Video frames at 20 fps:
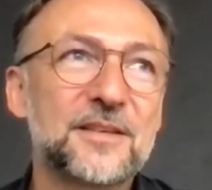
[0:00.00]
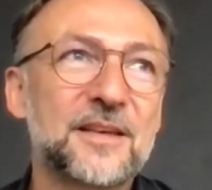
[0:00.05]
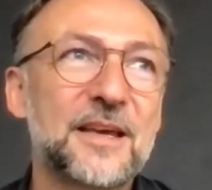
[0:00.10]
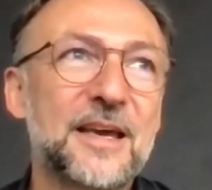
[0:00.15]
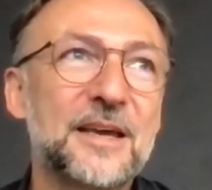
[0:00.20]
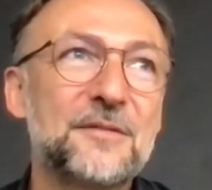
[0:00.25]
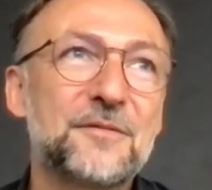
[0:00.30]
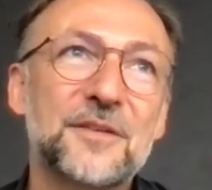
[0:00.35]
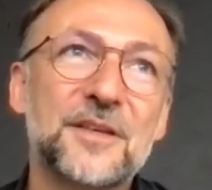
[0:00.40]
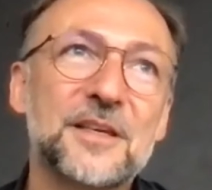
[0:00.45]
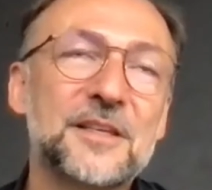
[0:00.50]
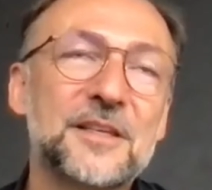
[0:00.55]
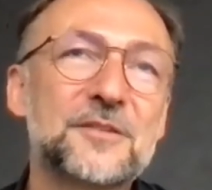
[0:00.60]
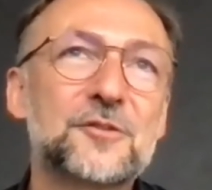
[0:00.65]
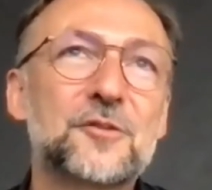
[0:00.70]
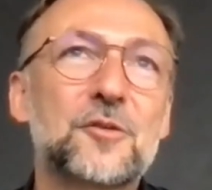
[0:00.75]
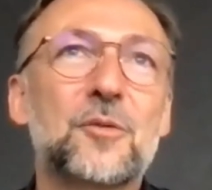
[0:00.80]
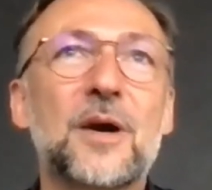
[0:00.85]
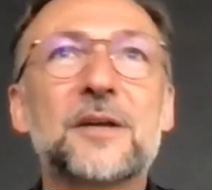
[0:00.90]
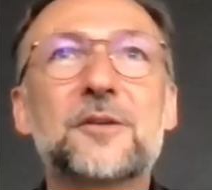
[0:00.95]
I think
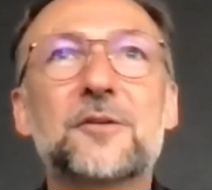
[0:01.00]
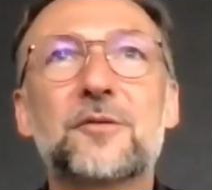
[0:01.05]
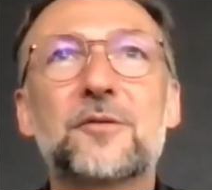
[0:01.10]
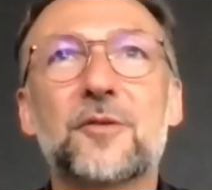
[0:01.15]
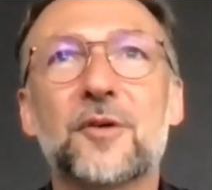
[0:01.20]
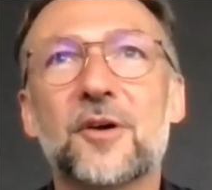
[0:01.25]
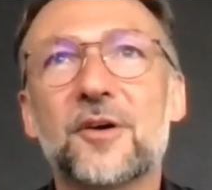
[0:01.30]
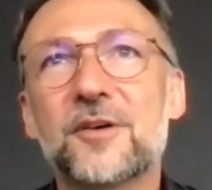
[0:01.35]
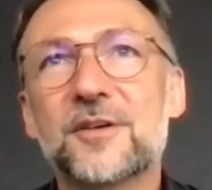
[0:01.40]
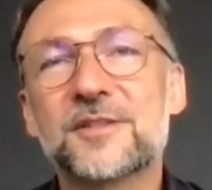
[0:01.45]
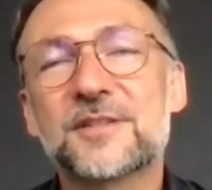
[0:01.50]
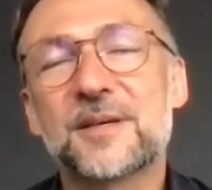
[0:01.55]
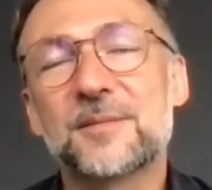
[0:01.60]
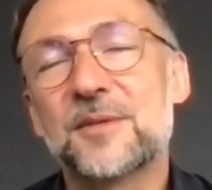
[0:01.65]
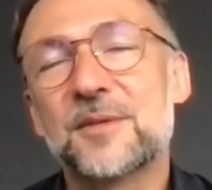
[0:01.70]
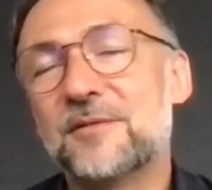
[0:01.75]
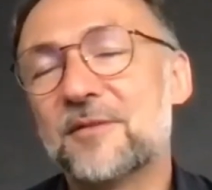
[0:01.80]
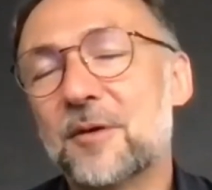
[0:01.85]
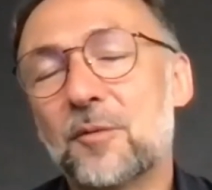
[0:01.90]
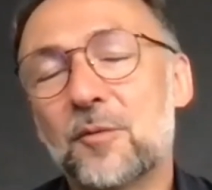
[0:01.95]
it's quite a first. I
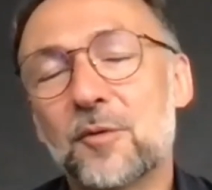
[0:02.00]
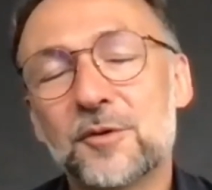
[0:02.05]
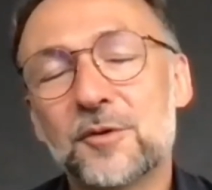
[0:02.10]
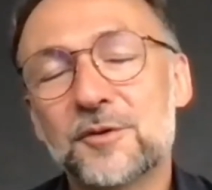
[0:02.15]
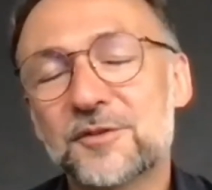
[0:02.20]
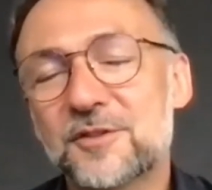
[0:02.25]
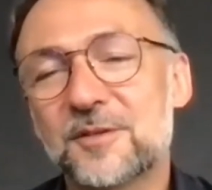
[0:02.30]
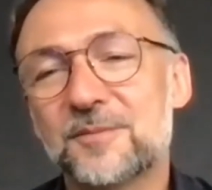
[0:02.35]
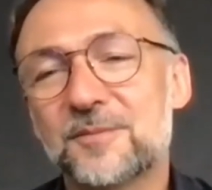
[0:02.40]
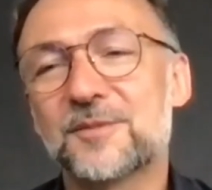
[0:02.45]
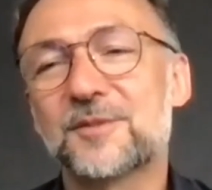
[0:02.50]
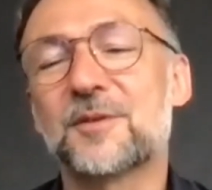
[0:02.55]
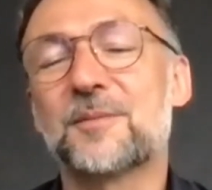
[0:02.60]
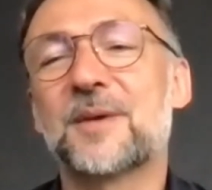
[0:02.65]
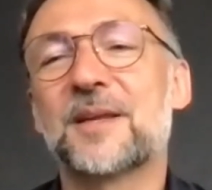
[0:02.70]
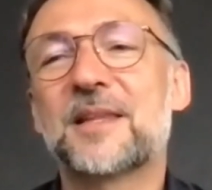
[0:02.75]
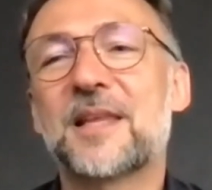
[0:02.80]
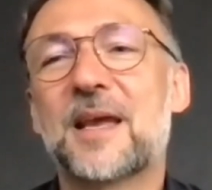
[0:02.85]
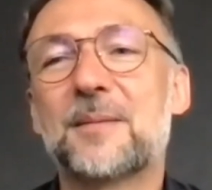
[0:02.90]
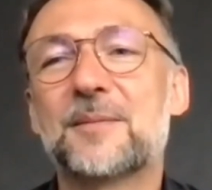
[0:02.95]
mean, there was
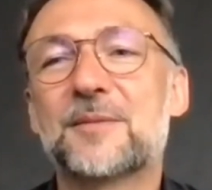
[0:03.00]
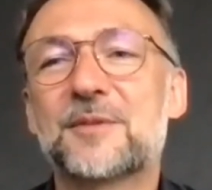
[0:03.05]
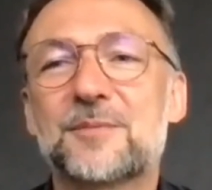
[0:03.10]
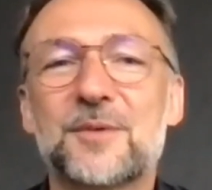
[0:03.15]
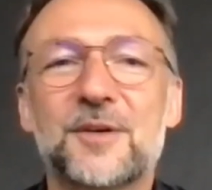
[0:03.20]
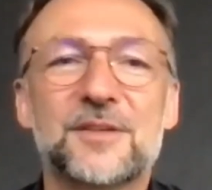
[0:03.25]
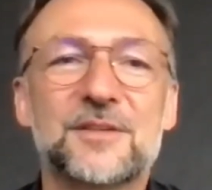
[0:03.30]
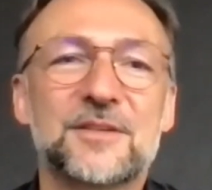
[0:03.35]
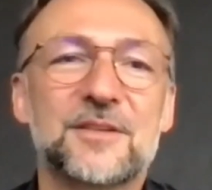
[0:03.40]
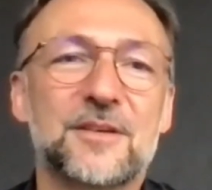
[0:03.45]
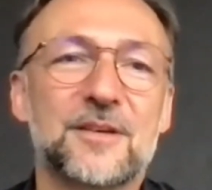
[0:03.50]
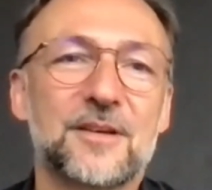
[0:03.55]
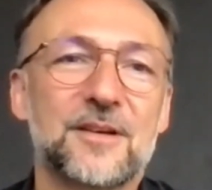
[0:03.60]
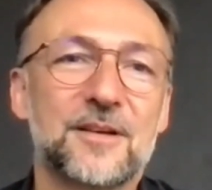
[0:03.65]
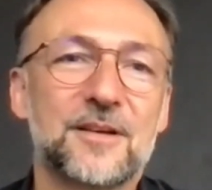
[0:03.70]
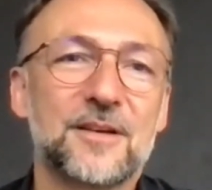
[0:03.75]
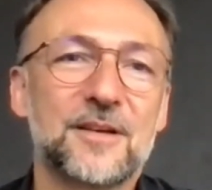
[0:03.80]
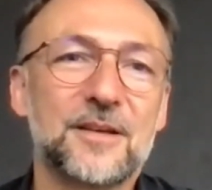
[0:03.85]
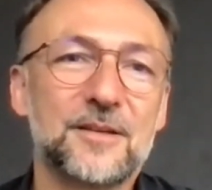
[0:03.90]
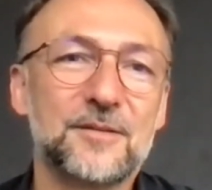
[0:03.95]
some attempts, but
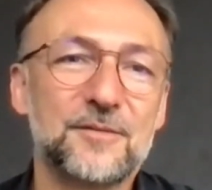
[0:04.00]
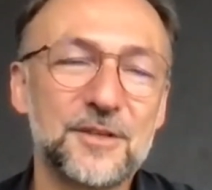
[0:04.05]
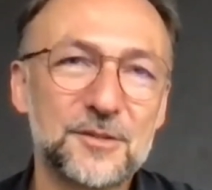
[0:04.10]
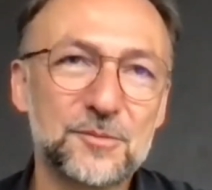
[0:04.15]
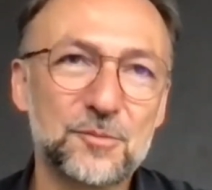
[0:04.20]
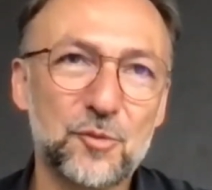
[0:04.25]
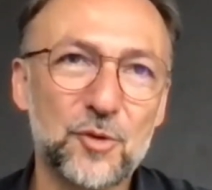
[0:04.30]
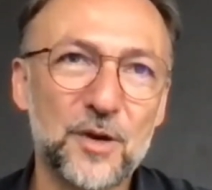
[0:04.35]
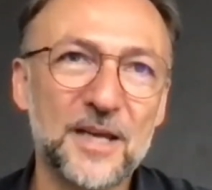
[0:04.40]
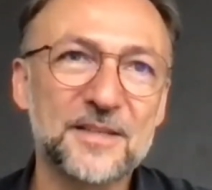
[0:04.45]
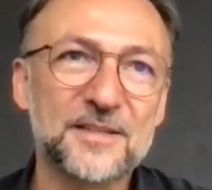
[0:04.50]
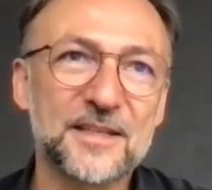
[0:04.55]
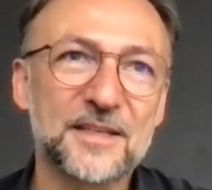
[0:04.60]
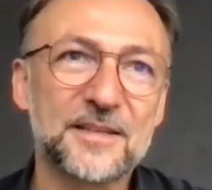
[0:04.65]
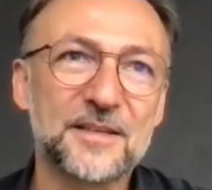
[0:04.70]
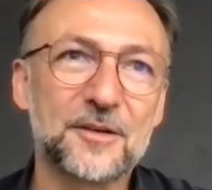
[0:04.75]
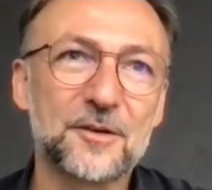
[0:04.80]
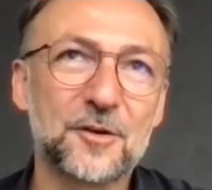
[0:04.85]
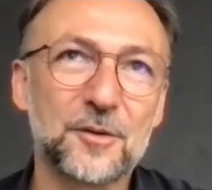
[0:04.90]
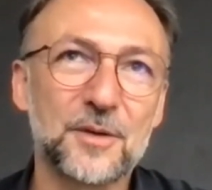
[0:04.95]
in this price
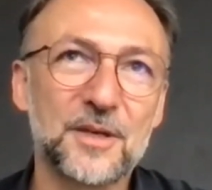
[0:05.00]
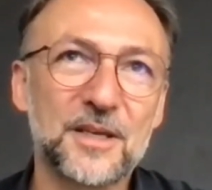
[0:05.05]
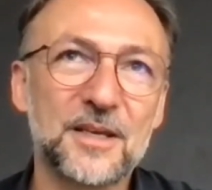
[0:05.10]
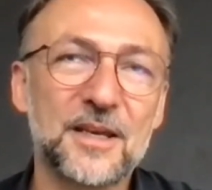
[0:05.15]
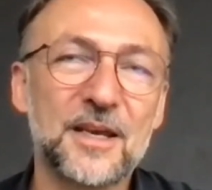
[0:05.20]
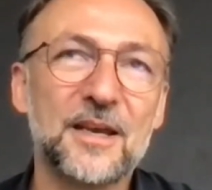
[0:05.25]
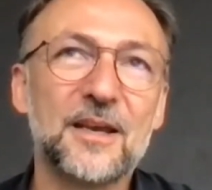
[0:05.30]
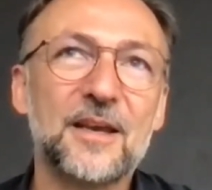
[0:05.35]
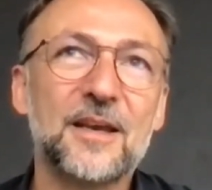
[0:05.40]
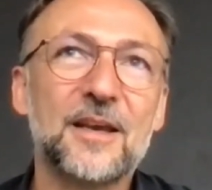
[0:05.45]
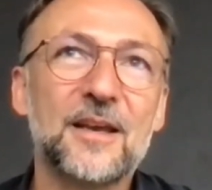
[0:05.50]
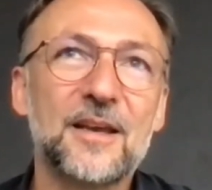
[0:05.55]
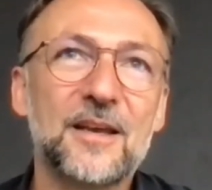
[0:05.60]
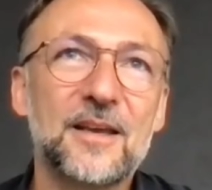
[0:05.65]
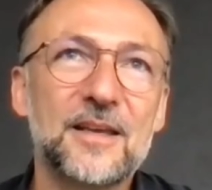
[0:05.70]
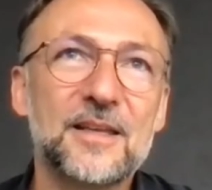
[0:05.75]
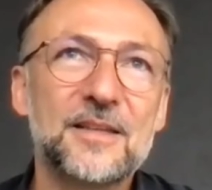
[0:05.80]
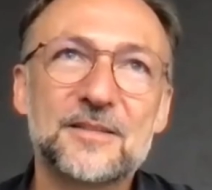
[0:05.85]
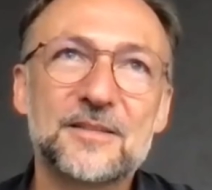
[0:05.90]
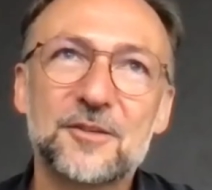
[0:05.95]
category,
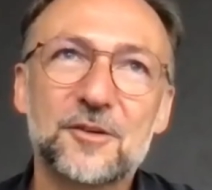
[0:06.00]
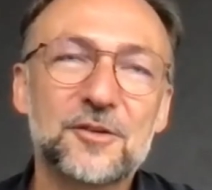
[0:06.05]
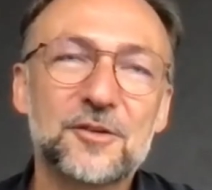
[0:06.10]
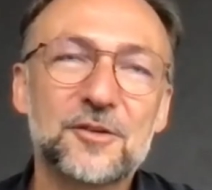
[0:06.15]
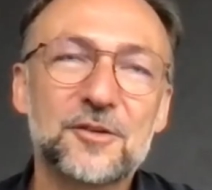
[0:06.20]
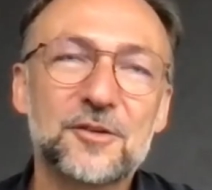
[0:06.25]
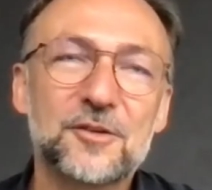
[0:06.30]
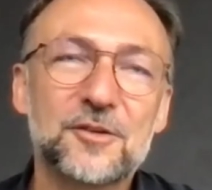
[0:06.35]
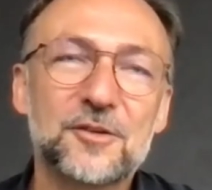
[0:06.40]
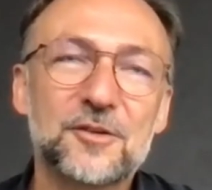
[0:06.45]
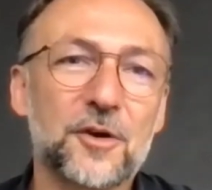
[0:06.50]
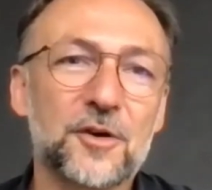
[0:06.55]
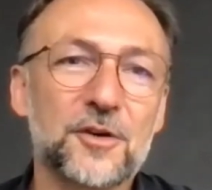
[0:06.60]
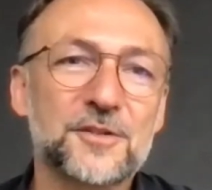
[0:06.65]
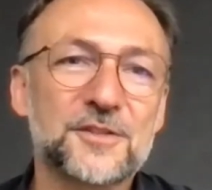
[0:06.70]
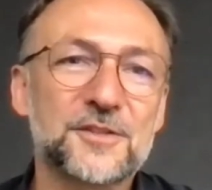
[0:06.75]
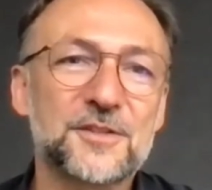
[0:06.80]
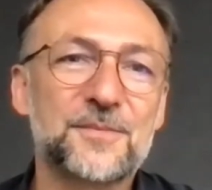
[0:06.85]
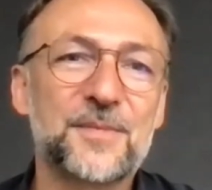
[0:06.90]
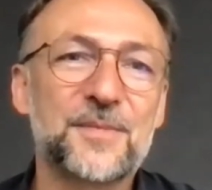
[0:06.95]
it's certainly a
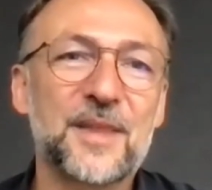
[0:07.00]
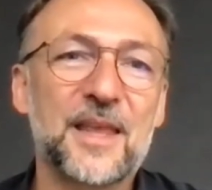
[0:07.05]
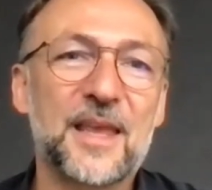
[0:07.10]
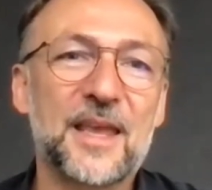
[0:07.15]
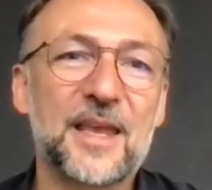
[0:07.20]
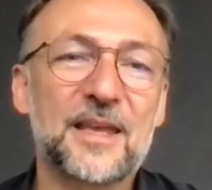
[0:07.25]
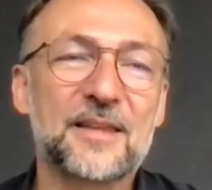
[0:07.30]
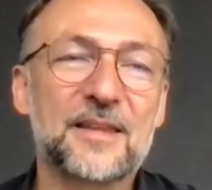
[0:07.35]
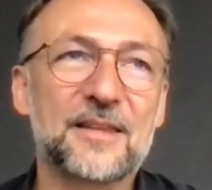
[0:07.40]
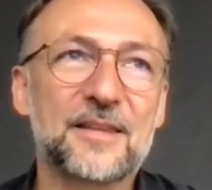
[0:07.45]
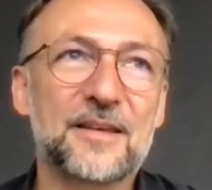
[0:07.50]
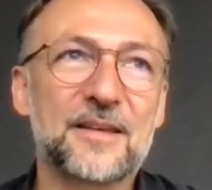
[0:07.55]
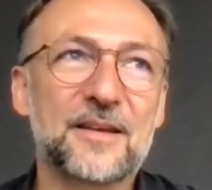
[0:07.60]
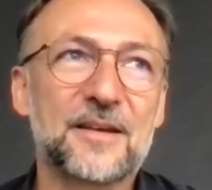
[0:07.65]
first. And